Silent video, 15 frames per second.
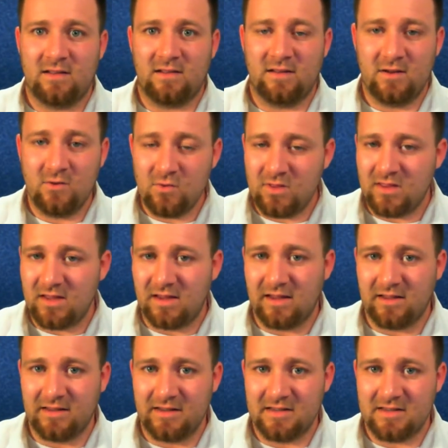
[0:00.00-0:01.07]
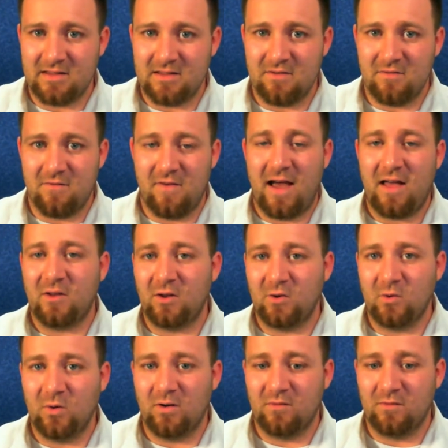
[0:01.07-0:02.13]
you think, at least, the
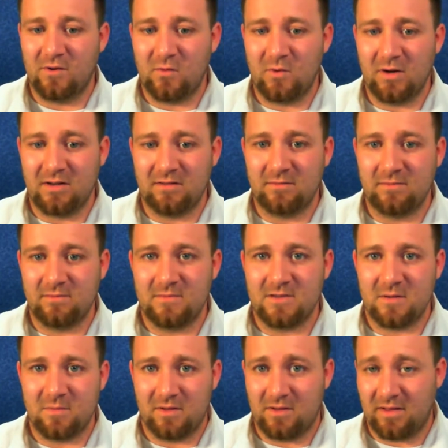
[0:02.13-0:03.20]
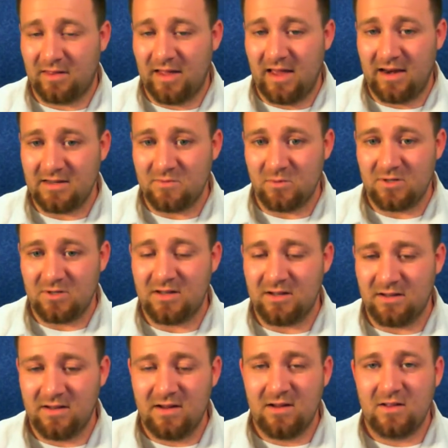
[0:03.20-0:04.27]
value of doing something like that is. What's
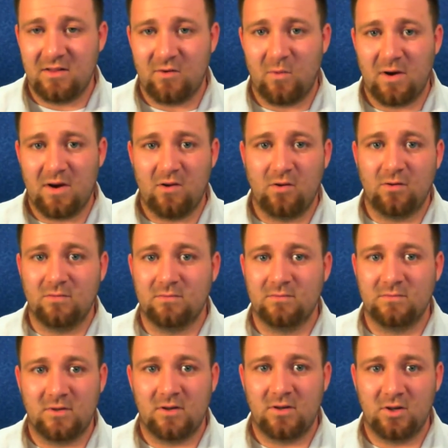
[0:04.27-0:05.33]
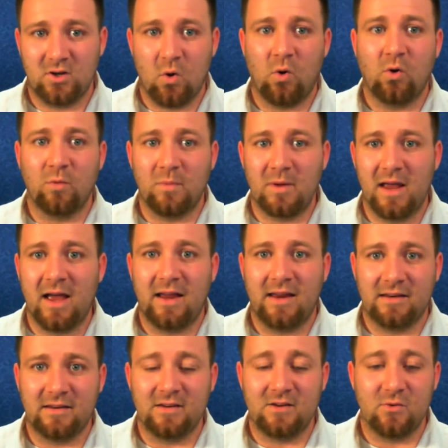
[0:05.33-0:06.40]
the real goal
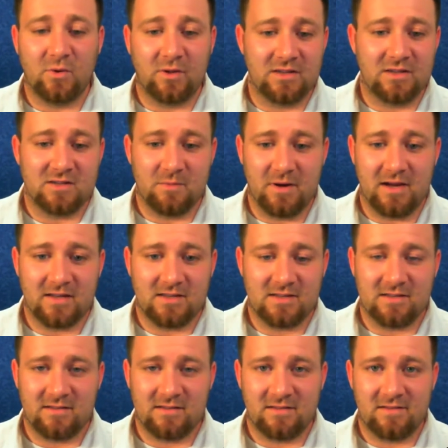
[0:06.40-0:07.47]
behind doing these debates?